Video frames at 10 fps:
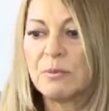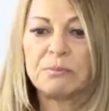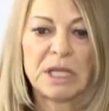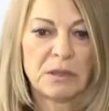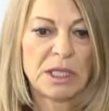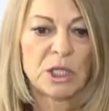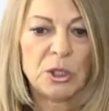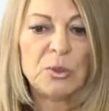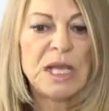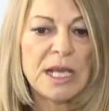by like
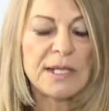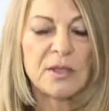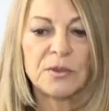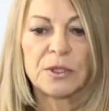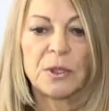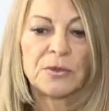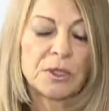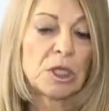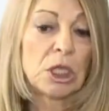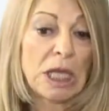2 days of a
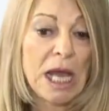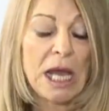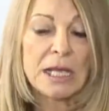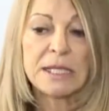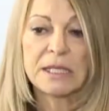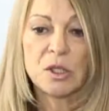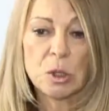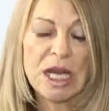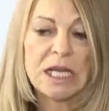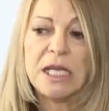class and
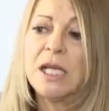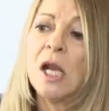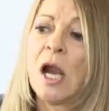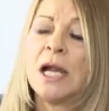training.